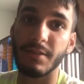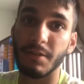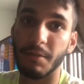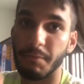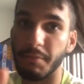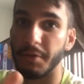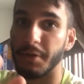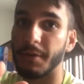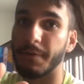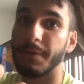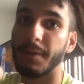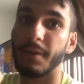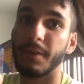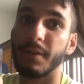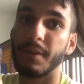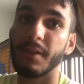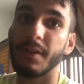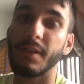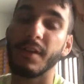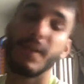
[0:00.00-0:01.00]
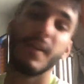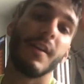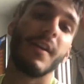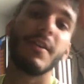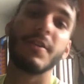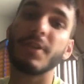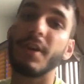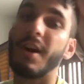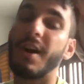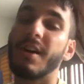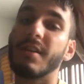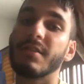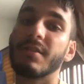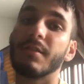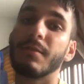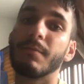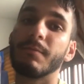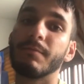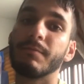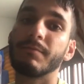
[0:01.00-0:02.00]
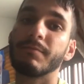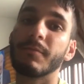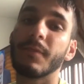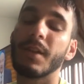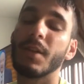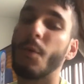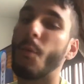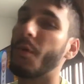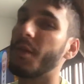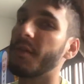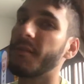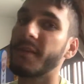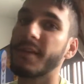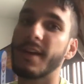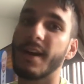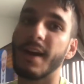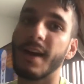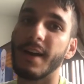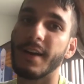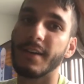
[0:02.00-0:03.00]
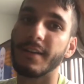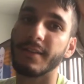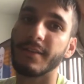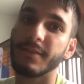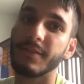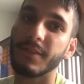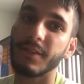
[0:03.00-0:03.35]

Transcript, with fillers: You're beautiful, you're awesome, you're one of a kind.